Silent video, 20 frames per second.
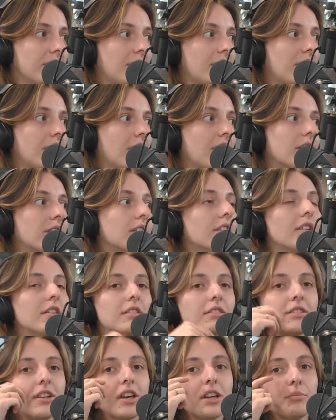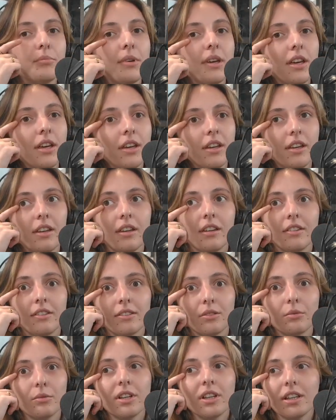And Taipei
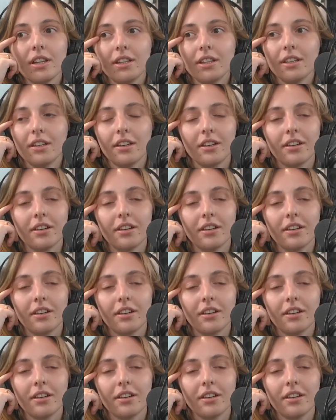is really